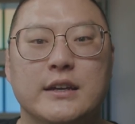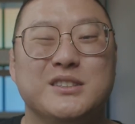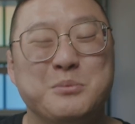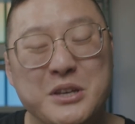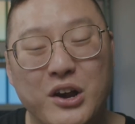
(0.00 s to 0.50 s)

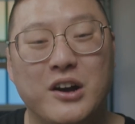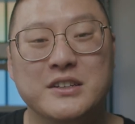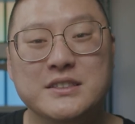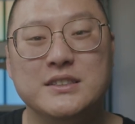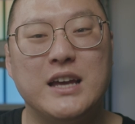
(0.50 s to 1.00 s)
To be
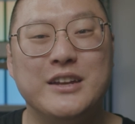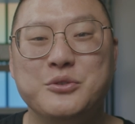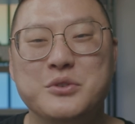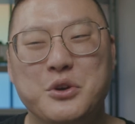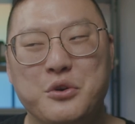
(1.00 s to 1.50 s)
honest, I
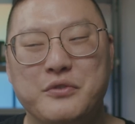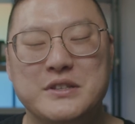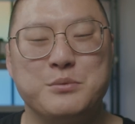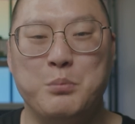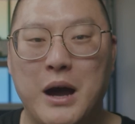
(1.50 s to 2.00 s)
don't know if
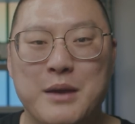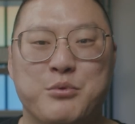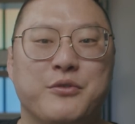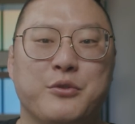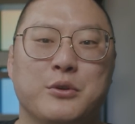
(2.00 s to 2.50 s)
it's my
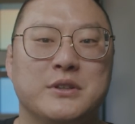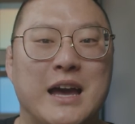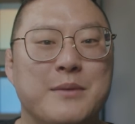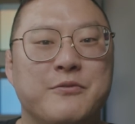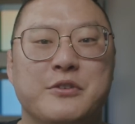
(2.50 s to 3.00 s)
preferred
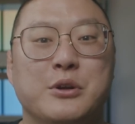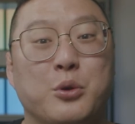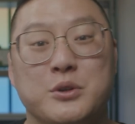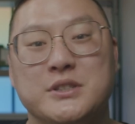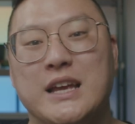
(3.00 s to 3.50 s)
type feel
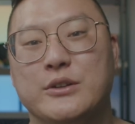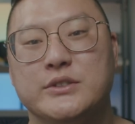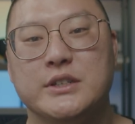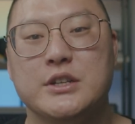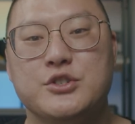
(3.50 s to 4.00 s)
or sound
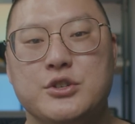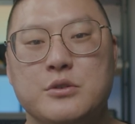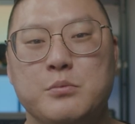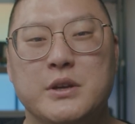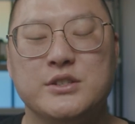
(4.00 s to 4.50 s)
signature,
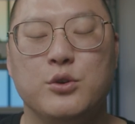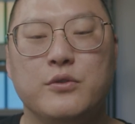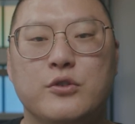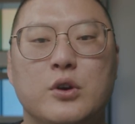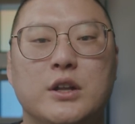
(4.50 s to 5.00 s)
because
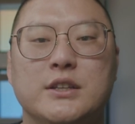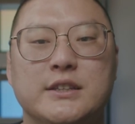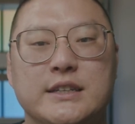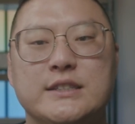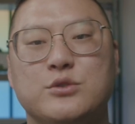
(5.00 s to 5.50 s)
overall it
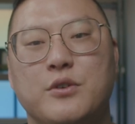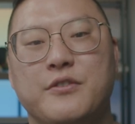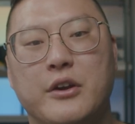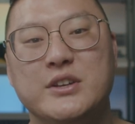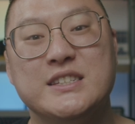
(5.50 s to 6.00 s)
leads to a
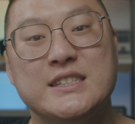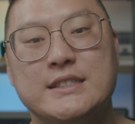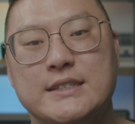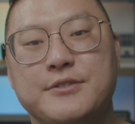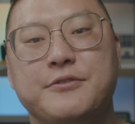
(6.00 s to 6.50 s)
very
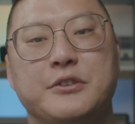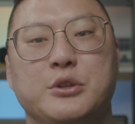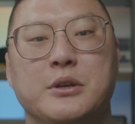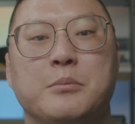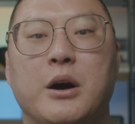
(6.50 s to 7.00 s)
stiff
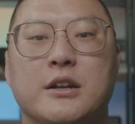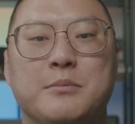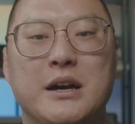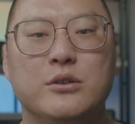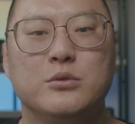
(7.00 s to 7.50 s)
feeling
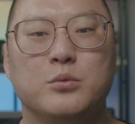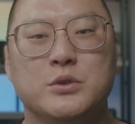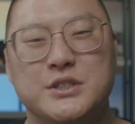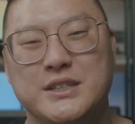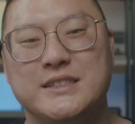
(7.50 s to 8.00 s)
bottom out,
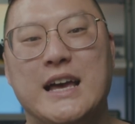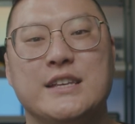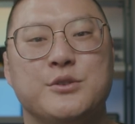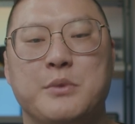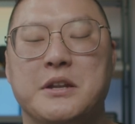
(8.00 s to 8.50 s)
which is
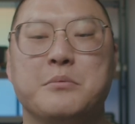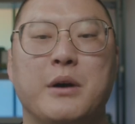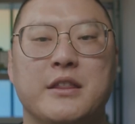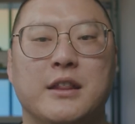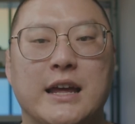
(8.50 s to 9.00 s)
exacerbated
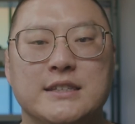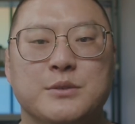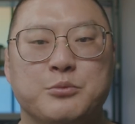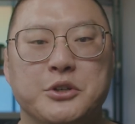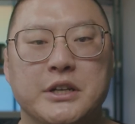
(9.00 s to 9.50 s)
by the light
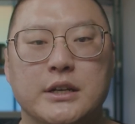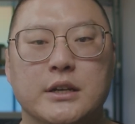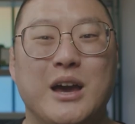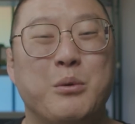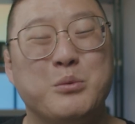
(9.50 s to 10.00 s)
spring.
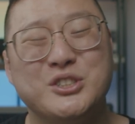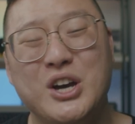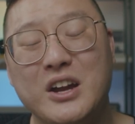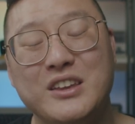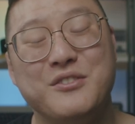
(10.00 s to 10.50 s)
And when we're
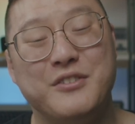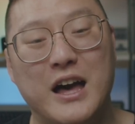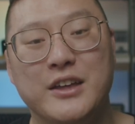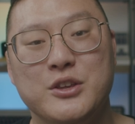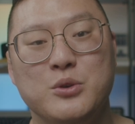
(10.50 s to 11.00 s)
talking
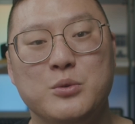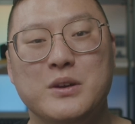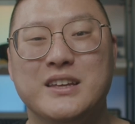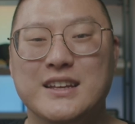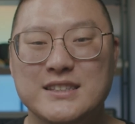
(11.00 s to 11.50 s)
value,
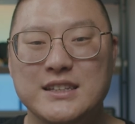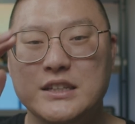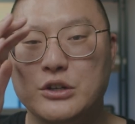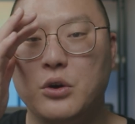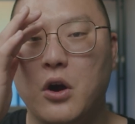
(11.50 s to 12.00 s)
it gets a
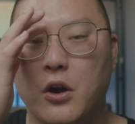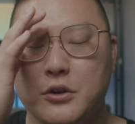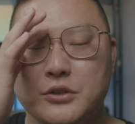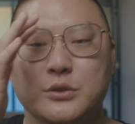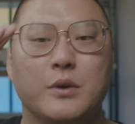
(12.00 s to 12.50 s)
little
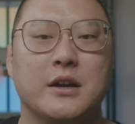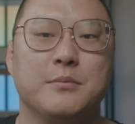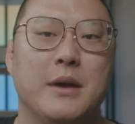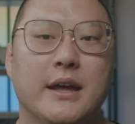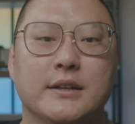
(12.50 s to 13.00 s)
harder to
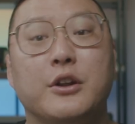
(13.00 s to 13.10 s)
recommend.